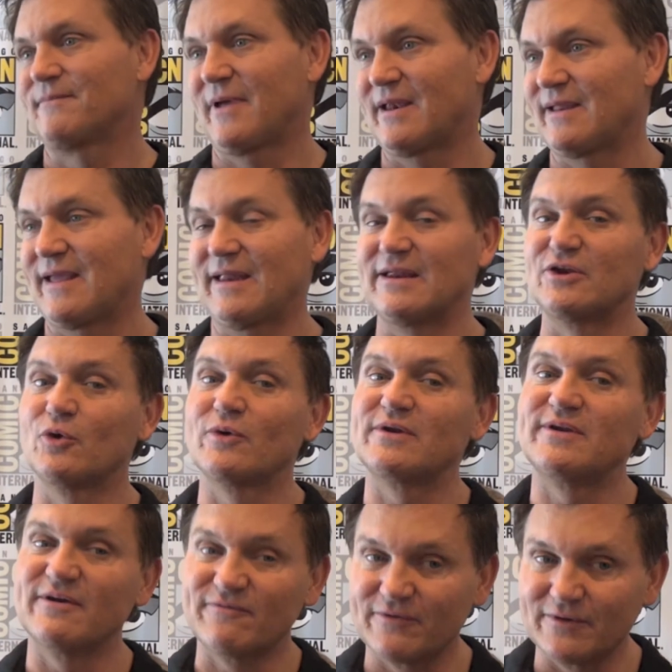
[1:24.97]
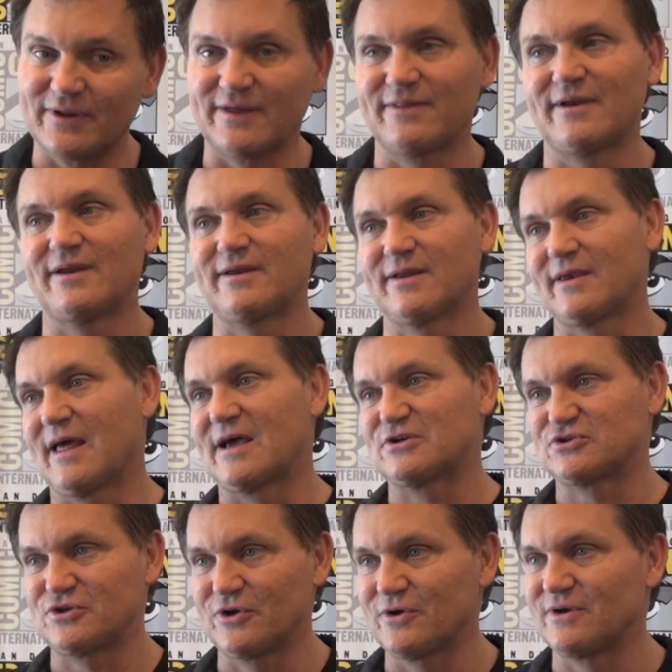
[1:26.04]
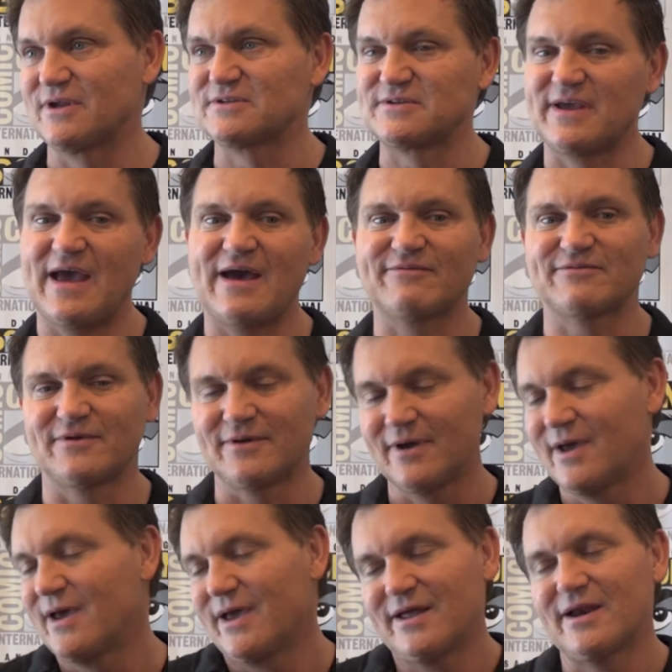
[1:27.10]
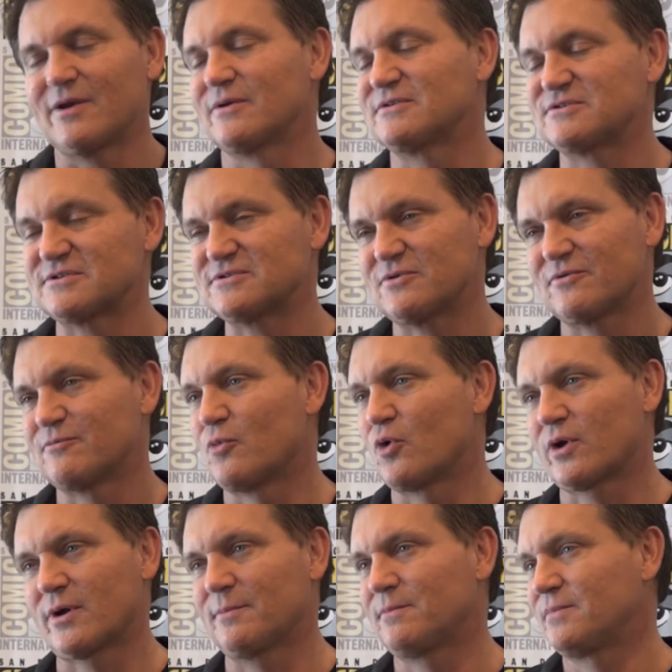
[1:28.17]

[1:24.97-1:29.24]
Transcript: and can he do it differently than he did last year and does he have to you know it's just sort of more